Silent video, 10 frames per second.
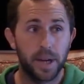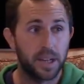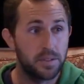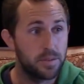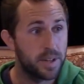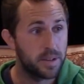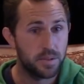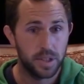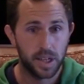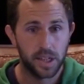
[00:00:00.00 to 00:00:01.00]
back in two
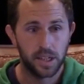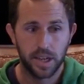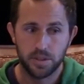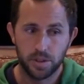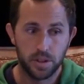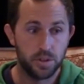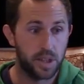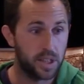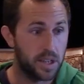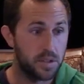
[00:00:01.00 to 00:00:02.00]
thousand nine. I started
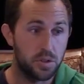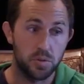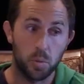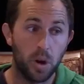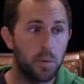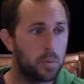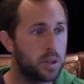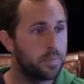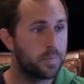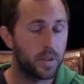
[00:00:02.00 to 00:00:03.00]
training kids just
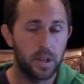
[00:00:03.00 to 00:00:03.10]
one-on-one.